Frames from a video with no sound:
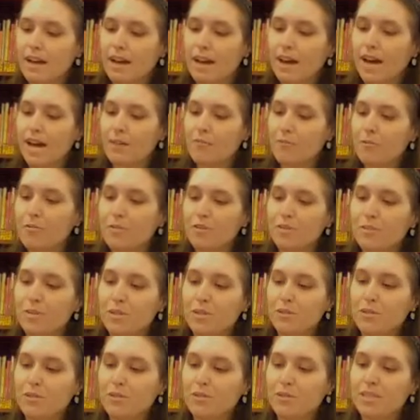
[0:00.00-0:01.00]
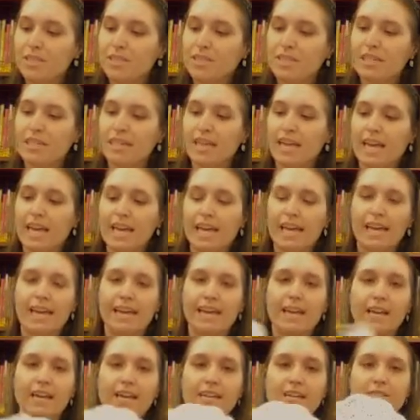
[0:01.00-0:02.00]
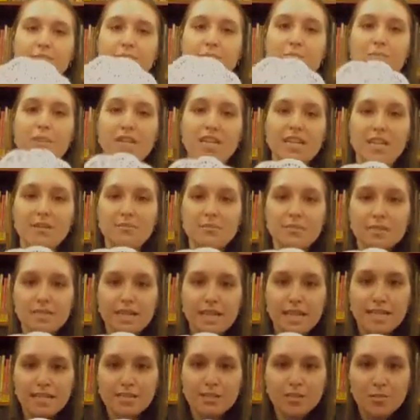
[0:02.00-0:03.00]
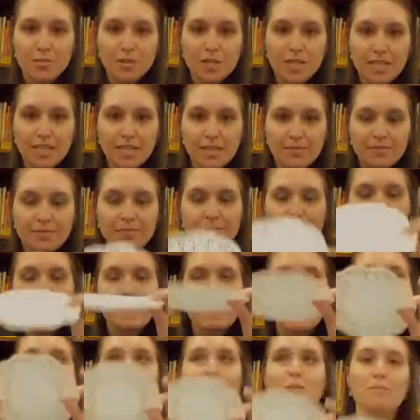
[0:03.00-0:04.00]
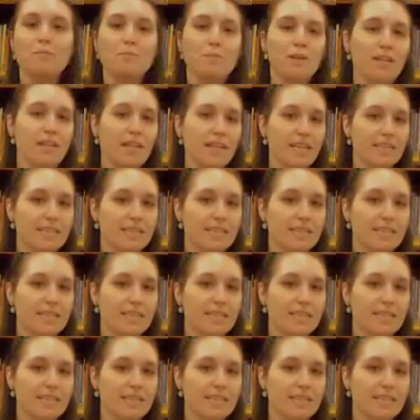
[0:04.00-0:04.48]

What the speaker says: I'm going to be using a medium-sized doily, but like I